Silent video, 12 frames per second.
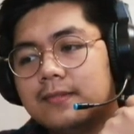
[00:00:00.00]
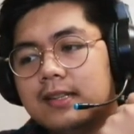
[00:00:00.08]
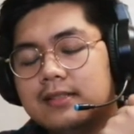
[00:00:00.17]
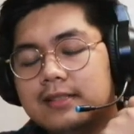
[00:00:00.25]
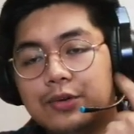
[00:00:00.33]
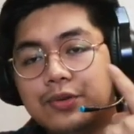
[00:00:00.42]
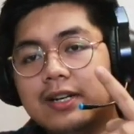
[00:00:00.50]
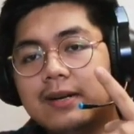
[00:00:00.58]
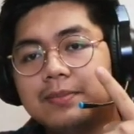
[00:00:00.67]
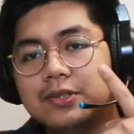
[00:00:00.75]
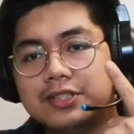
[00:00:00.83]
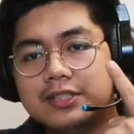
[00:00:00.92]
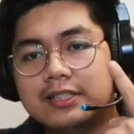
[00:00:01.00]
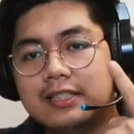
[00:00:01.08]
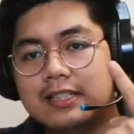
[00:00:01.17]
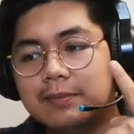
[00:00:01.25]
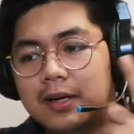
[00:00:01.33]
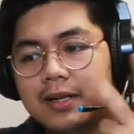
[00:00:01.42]
the queer approach,
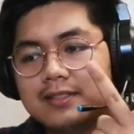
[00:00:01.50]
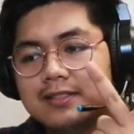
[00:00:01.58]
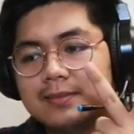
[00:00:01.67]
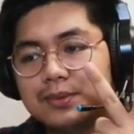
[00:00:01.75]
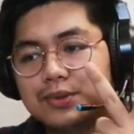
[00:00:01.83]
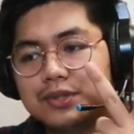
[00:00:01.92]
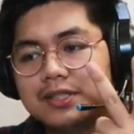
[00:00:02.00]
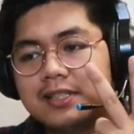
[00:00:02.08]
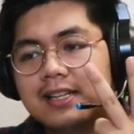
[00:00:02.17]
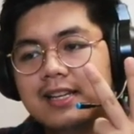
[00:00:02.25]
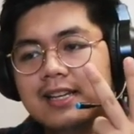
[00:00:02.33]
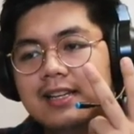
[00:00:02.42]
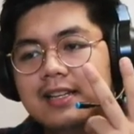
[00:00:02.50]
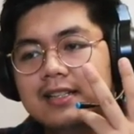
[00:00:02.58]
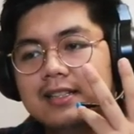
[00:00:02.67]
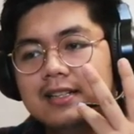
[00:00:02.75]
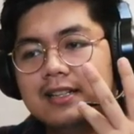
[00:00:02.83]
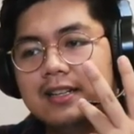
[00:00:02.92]
the Marxist approach.
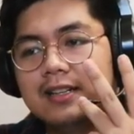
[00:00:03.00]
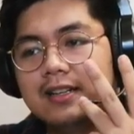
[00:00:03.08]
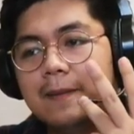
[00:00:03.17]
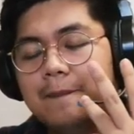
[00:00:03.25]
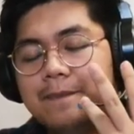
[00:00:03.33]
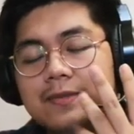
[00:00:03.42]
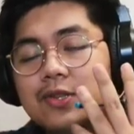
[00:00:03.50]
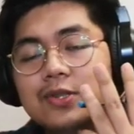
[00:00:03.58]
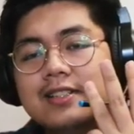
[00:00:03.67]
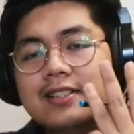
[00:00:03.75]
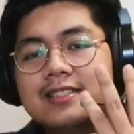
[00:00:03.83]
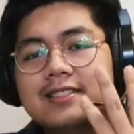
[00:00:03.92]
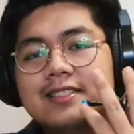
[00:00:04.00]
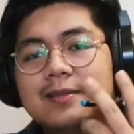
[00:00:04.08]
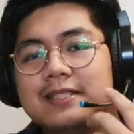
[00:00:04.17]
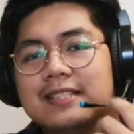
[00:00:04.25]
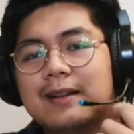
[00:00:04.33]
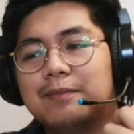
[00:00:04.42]
Uh, those are just some
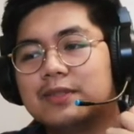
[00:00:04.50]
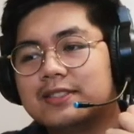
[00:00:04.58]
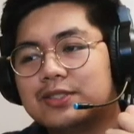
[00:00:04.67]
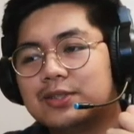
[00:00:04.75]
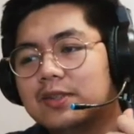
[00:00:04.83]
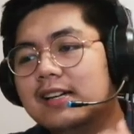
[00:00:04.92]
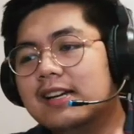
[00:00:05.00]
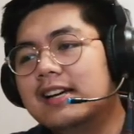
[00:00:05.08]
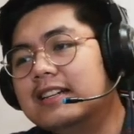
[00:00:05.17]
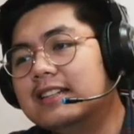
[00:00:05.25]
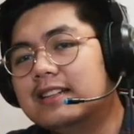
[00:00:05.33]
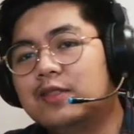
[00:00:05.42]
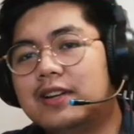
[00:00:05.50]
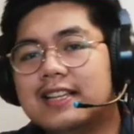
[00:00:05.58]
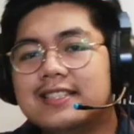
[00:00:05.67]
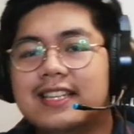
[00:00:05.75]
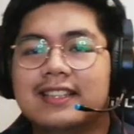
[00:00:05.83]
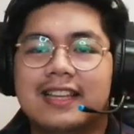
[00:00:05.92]
examples. So when I
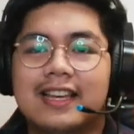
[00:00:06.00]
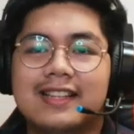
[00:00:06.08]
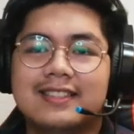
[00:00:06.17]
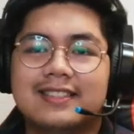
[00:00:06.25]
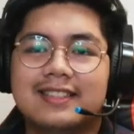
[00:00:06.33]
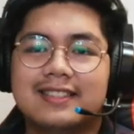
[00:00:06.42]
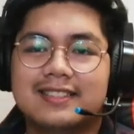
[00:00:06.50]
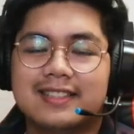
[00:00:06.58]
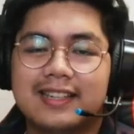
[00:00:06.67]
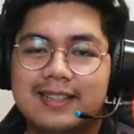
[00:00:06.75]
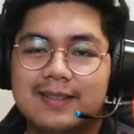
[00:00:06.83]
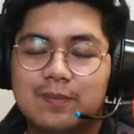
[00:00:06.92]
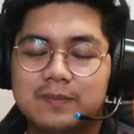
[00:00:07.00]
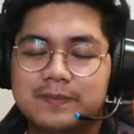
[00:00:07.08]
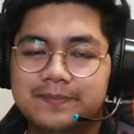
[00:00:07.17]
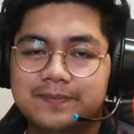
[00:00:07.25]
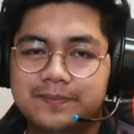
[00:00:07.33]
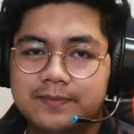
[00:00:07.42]
see a lens, it's like,
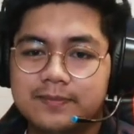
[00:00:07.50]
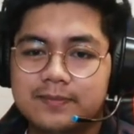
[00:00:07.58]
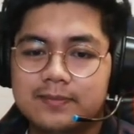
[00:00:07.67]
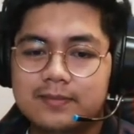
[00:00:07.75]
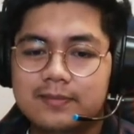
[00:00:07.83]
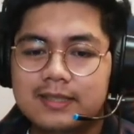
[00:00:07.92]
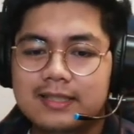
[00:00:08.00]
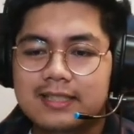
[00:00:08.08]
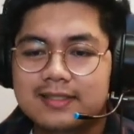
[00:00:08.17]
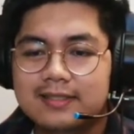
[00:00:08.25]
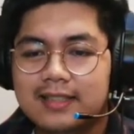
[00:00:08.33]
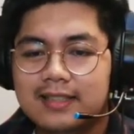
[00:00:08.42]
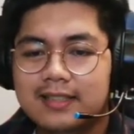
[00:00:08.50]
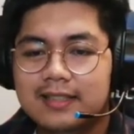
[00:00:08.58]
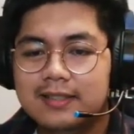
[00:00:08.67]
let's say,